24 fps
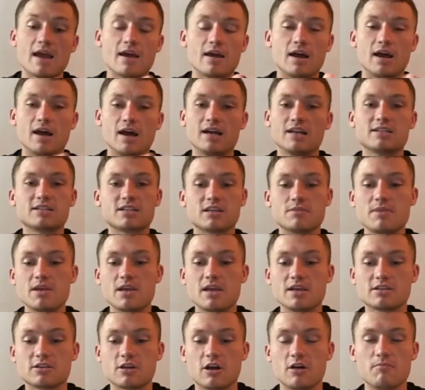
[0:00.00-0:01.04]

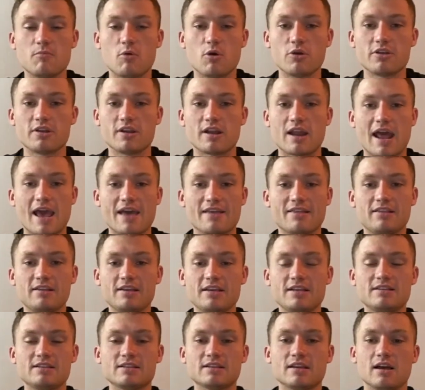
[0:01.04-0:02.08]
it's called More Than an
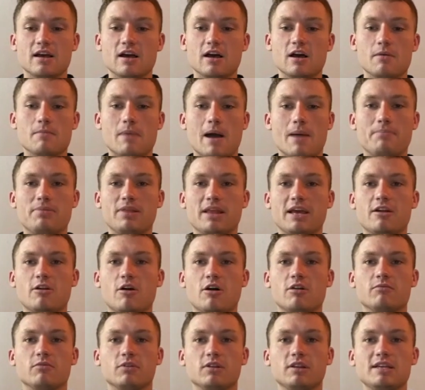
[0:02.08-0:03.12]
Athlete. I plan
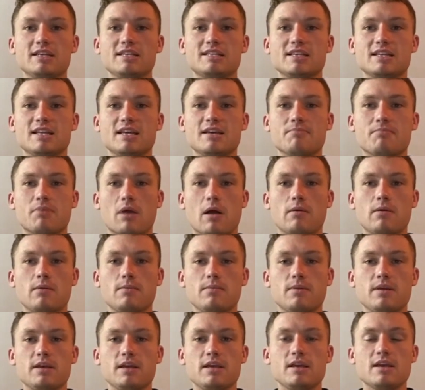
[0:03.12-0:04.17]
on releasing it
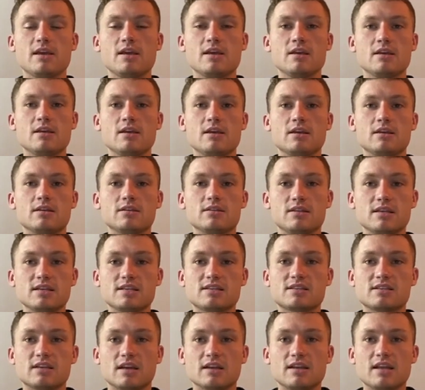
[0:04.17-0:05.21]
probably
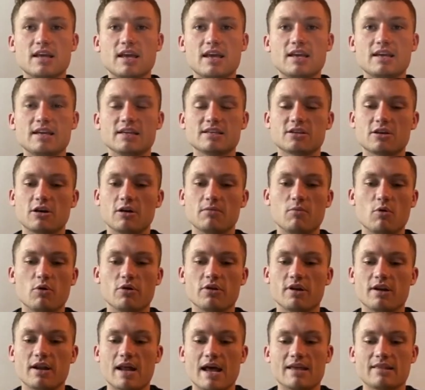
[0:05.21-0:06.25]
this Sunday. It's called More
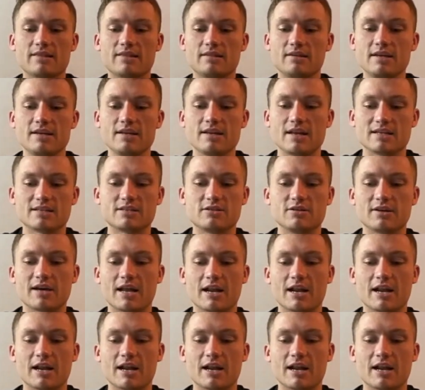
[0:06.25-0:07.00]
Than an Athlete. I still got to